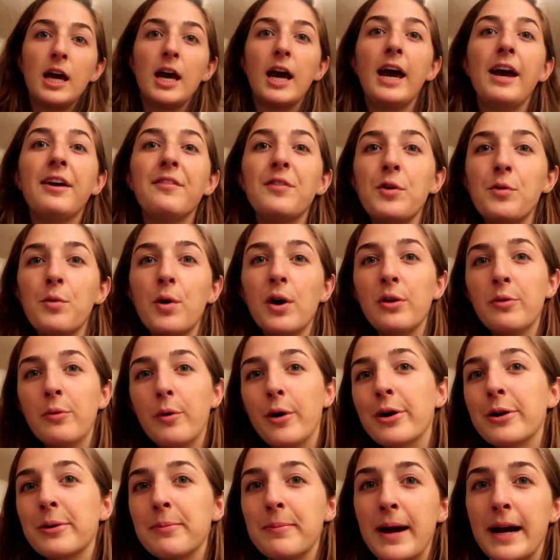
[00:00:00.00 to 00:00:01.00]
Hey everyone,
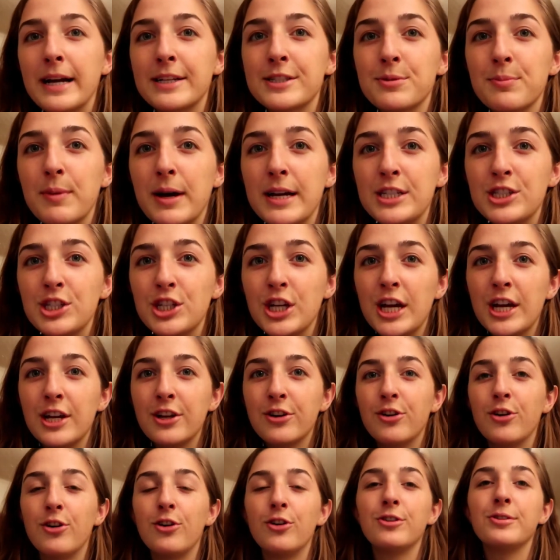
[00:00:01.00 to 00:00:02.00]
welcome back to my
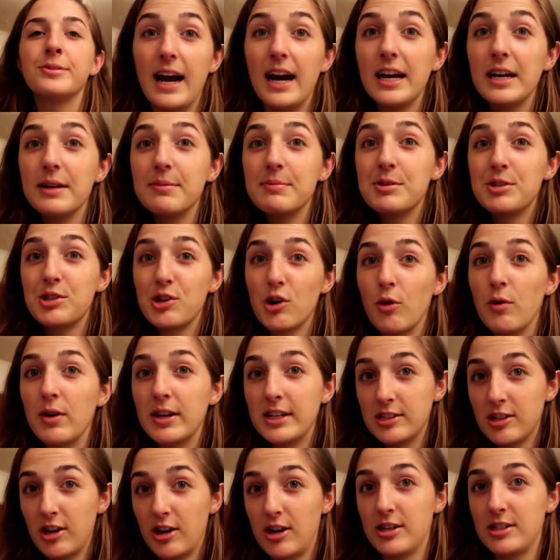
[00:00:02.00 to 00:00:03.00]
channel. I am so
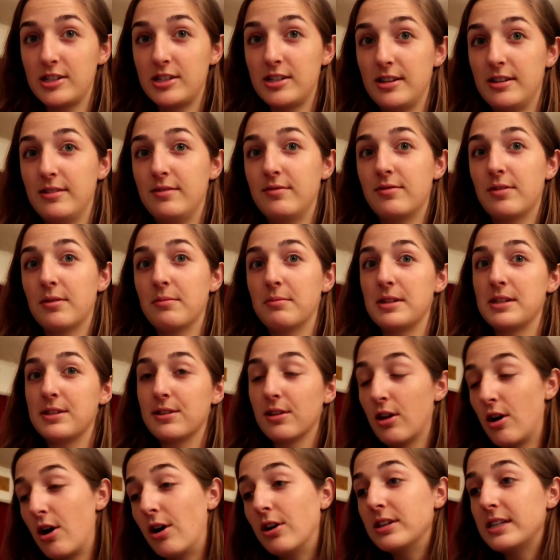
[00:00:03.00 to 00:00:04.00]
exhausted from
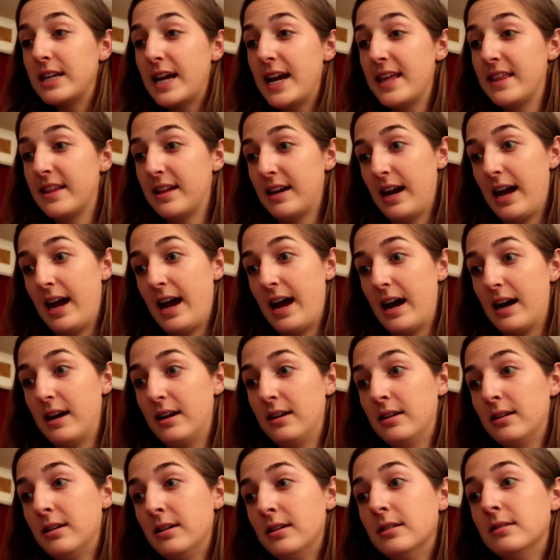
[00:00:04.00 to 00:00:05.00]
this long day that I had.
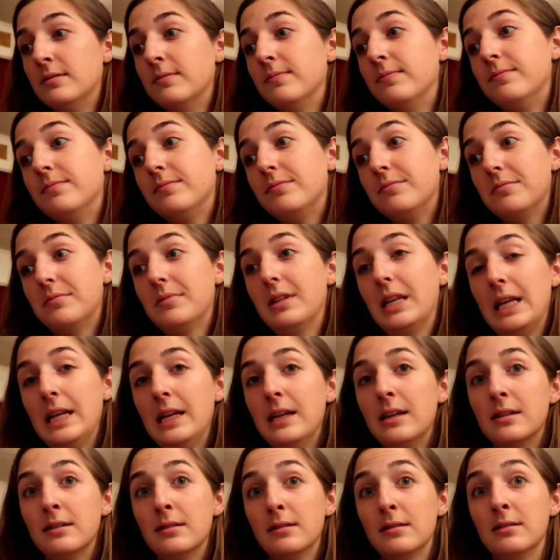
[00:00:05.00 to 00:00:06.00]

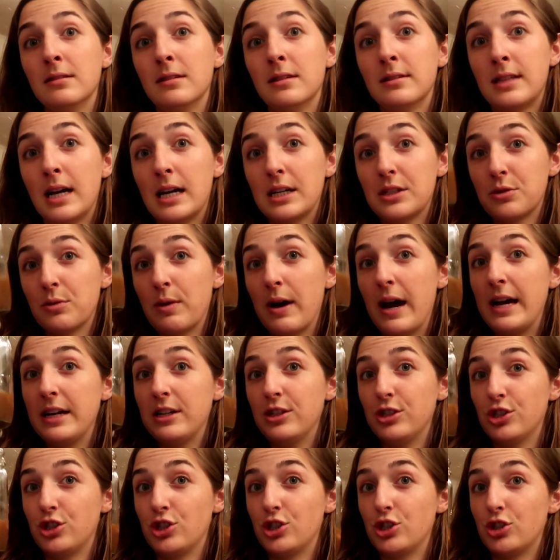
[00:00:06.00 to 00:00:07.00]
That's why I
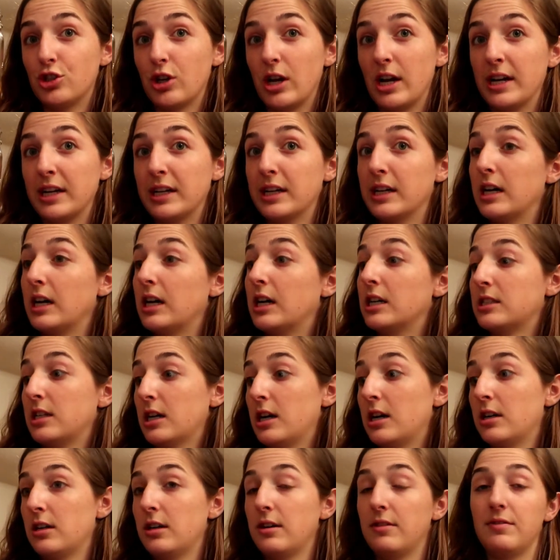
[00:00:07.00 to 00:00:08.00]
just drank a
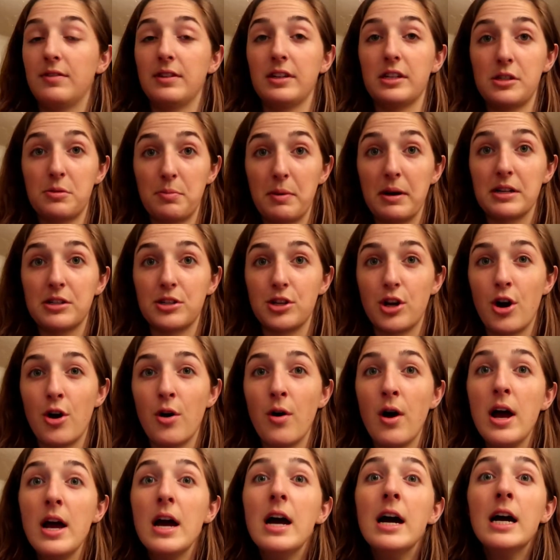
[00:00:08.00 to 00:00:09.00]
ton of
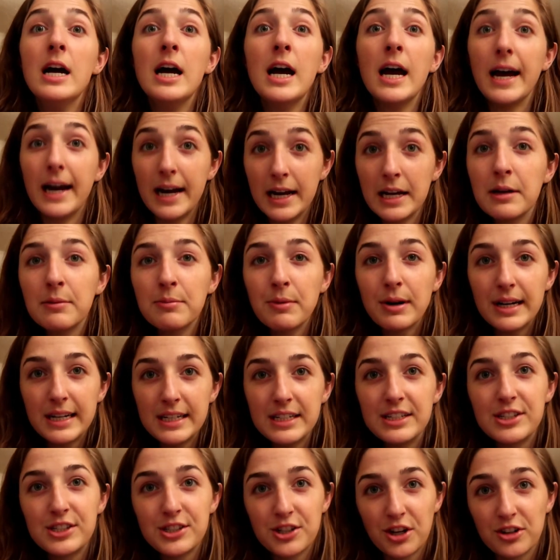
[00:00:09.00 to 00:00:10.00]
espresso and I'm ready
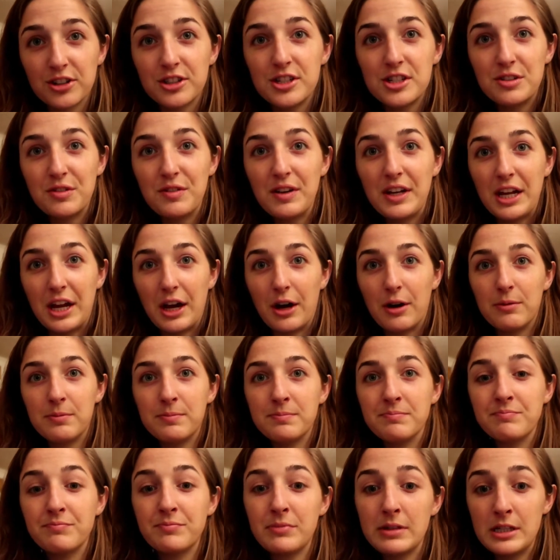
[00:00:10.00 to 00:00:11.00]
to start this video.
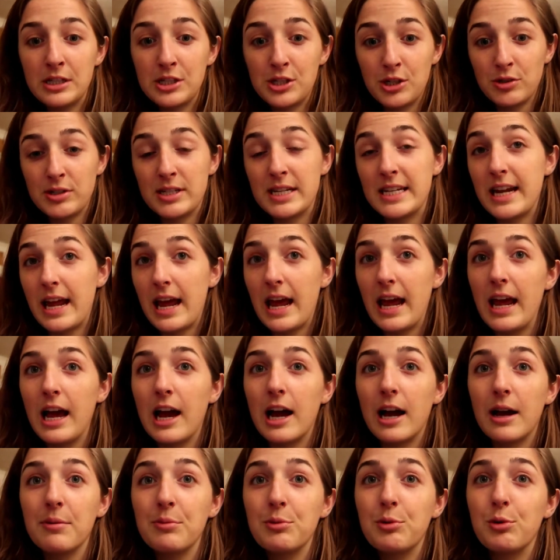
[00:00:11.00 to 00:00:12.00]
So today
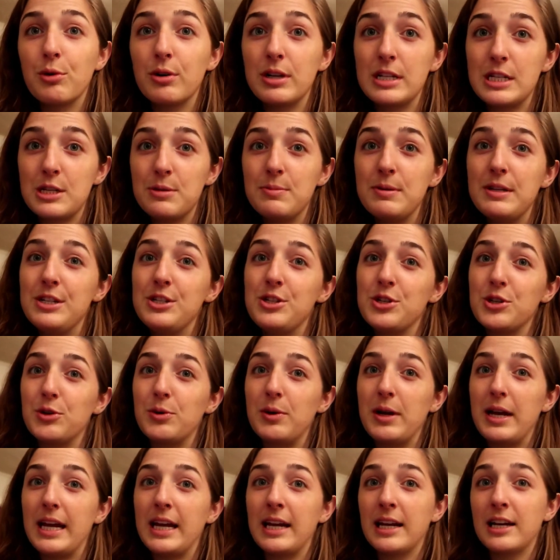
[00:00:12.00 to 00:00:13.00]
I'm going to be
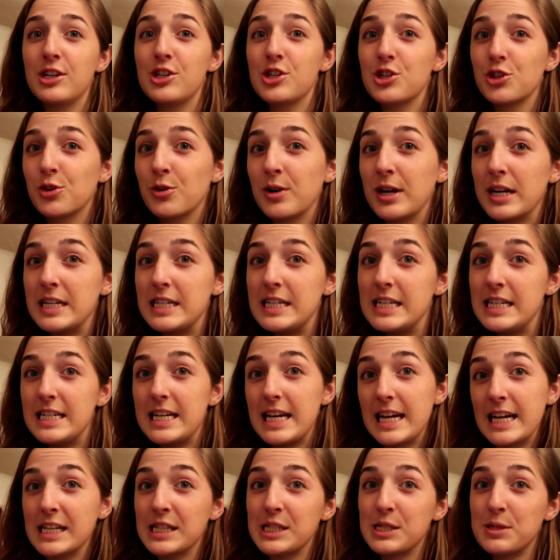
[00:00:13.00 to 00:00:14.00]
doing trendy
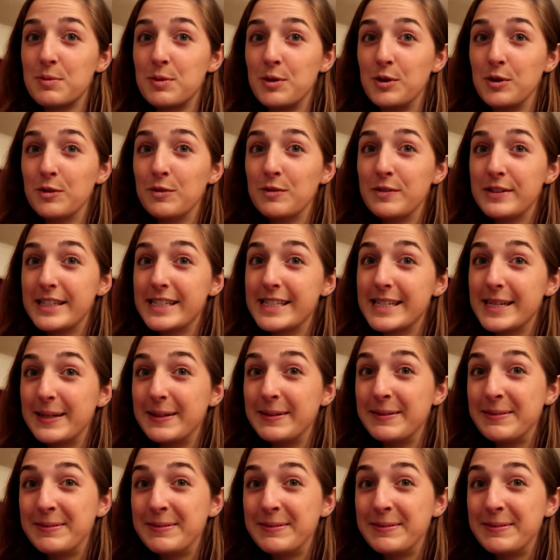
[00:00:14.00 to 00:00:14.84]
dance moves.